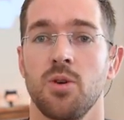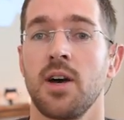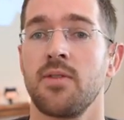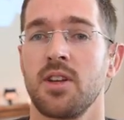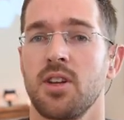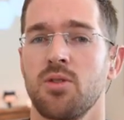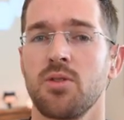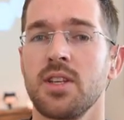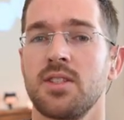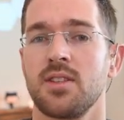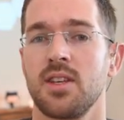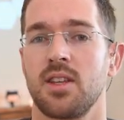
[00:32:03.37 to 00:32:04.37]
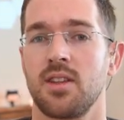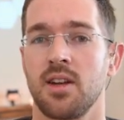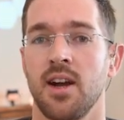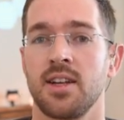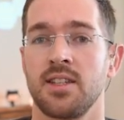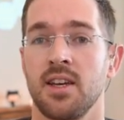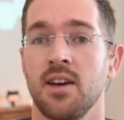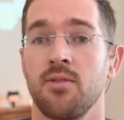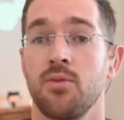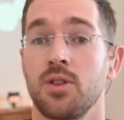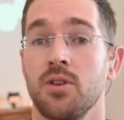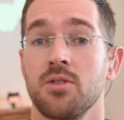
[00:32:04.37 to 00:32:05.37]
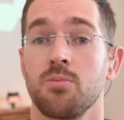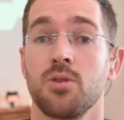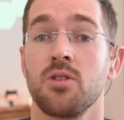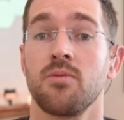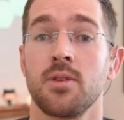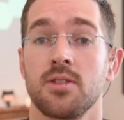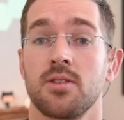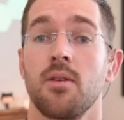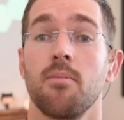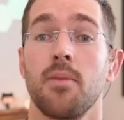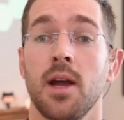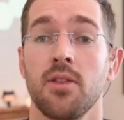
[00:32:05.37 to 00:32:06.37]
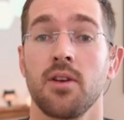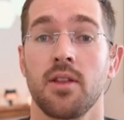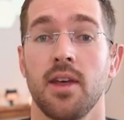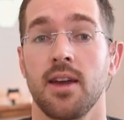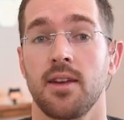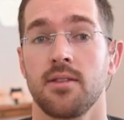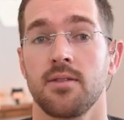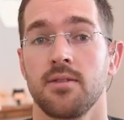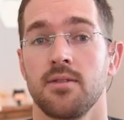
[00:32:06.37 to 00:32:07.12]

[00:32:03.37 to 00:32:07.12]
we'll have an increasingly clear idea of what those improvements might look like.